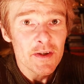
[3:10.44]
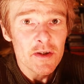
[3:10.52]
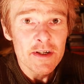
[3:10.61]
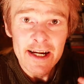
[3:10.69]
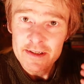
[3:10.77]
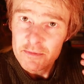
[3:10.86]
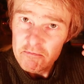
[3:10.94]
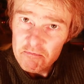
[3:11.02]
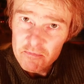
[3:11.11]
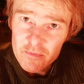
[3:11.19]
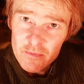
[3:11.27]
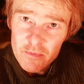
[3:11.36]
You get
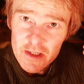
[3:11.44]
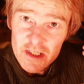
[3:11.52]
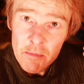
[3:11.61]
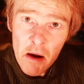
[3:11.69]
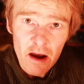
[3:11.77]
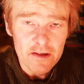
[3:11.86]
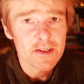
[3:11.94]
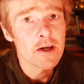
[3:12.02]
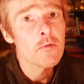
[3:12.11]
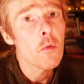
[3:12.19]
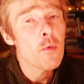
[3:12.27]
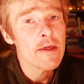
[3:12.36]

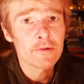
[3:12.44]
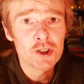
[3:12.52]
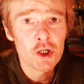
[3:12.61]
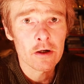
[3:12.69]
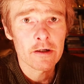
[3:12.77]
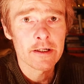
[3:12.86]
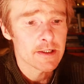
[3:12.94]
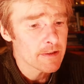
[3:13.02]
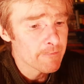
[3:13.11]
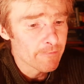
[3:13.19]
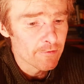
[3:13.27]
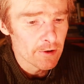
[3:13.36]
tomato with chocolate
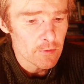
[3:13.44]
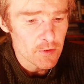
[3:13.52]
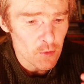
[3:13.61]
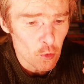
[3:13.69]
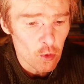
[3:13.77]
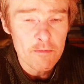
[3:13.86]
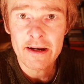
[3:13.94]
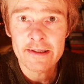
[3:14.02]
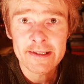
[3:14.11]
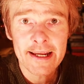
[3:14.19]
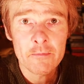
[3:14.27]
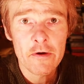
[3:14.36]
and fruit all
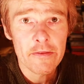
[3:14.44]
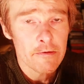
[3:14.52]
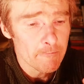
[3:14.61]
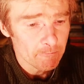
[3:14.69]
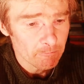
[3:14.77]
mixed in with